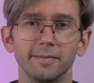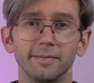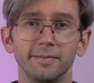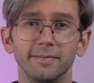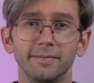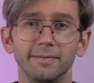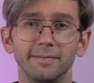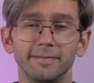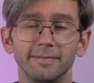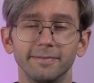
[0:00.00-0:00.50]

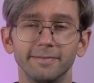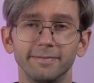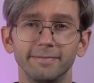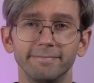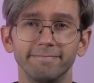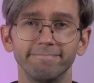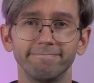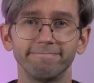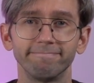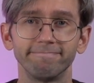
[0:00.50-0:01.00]

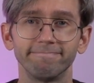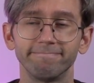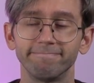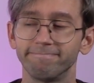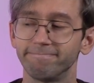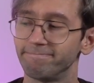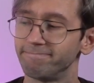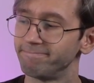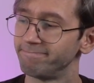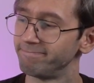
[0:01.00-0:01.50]

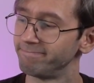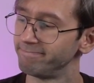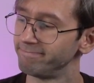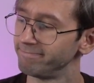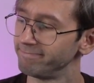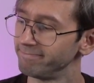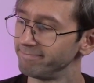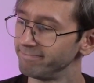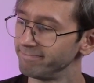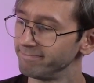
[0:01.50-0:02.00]

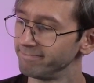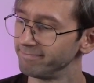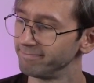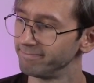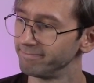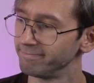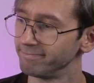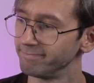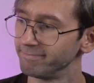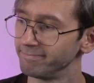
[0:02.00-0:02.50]

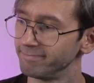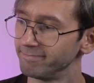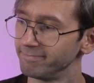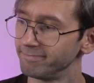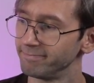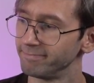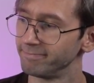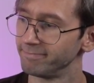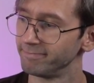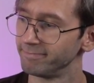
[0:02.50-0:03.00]

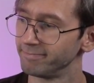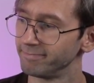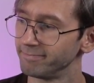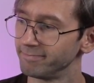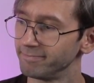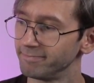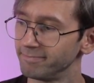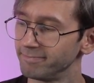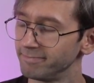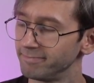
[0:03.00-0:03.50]

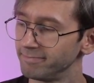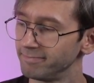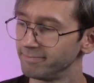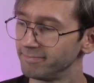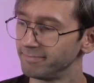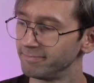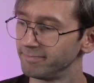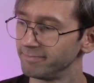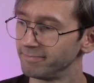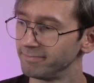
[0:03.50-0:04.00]

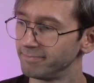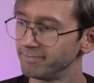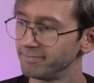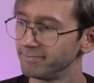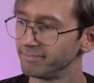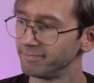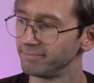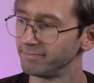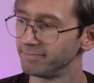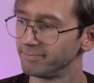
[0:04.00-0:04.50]

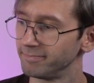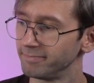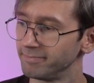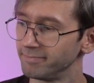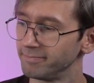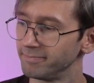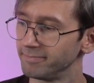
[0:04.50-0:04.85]
(silent)